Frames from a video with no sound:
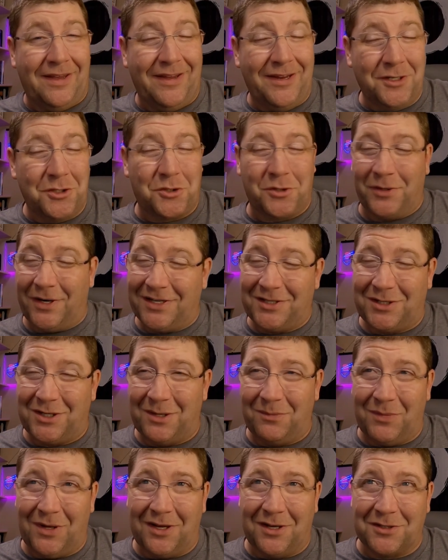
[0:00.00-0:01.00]

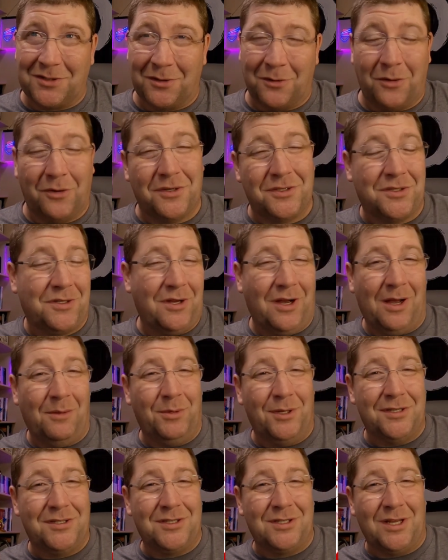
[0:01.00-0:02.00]
interesting because of course
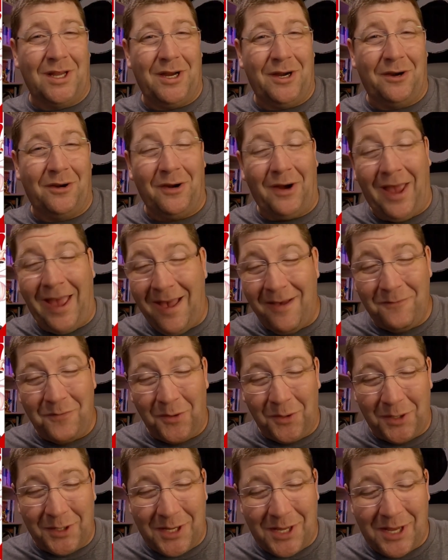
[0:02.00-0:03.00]
Goblin Slayer
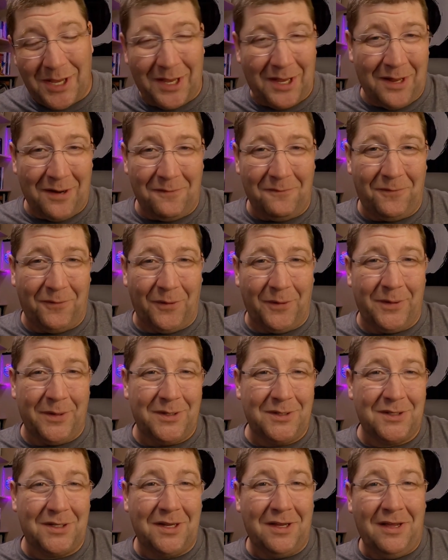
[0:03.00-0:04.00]
heavily
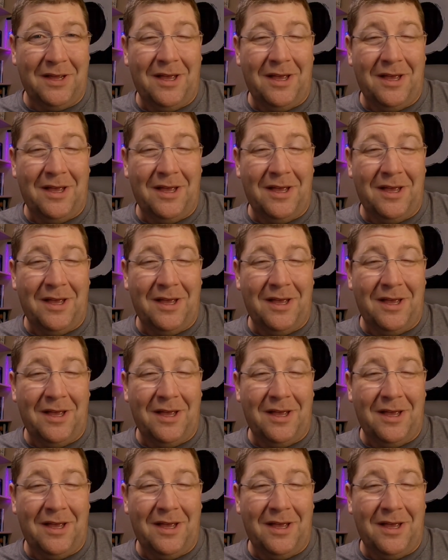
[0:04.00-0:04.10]
influenced